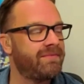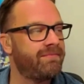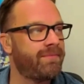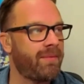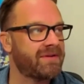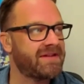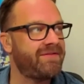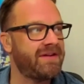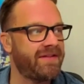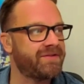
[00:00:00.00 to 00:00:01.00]
public
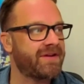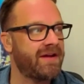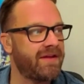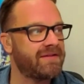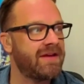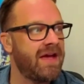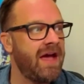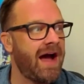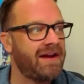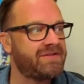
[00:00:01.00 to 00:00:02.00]
safety and those kind of things.
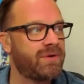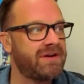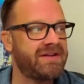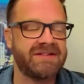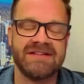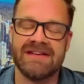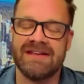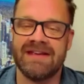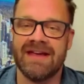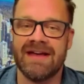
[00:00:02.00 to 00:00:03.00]
I just wanted to
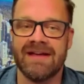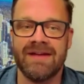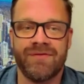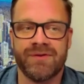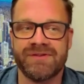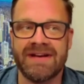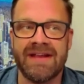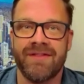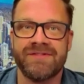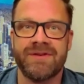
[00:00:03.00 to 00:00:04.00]
see if there's any
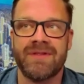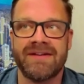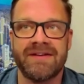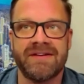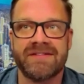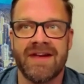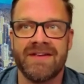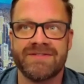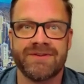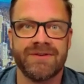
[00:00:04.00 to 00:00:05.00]
others that you'd like to
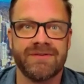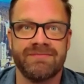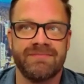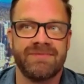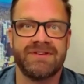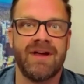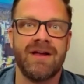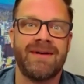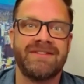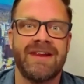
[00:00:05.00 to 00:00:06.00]
discuss or to talk
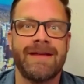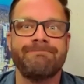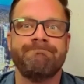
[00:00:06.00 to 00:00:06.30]
about today.